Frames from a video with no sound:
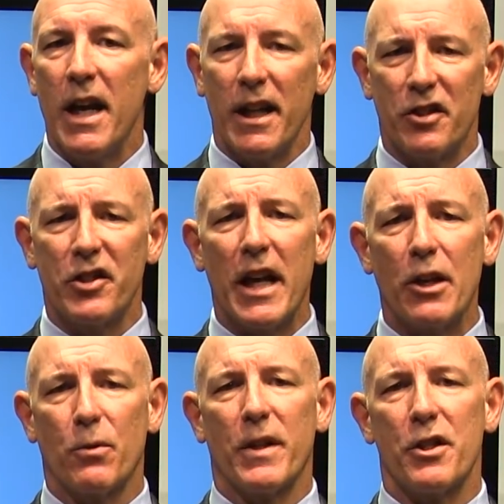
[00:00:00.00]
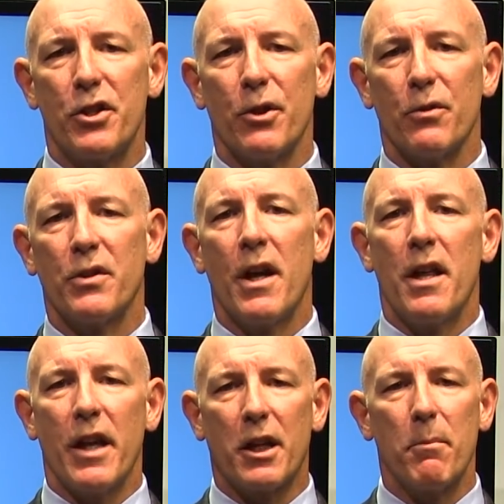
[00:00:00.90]
and schedule issues
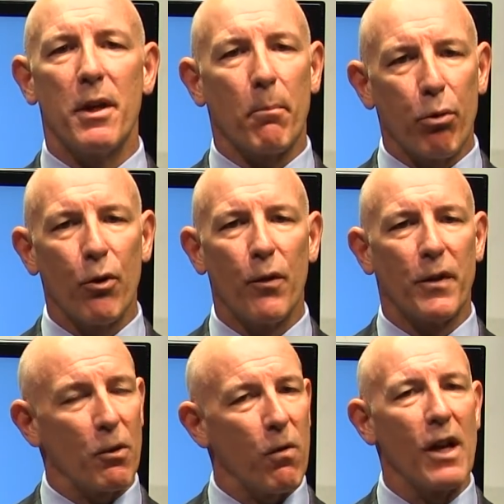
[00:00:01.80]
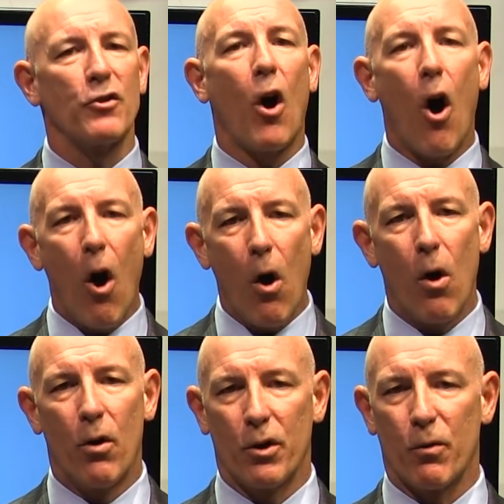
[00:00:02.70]
that could be improved across
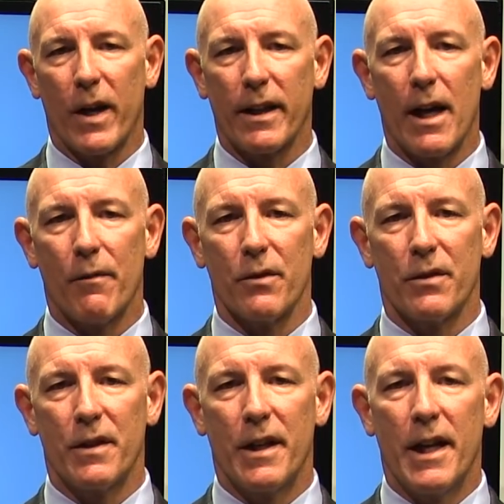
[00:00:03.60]
all grade levels.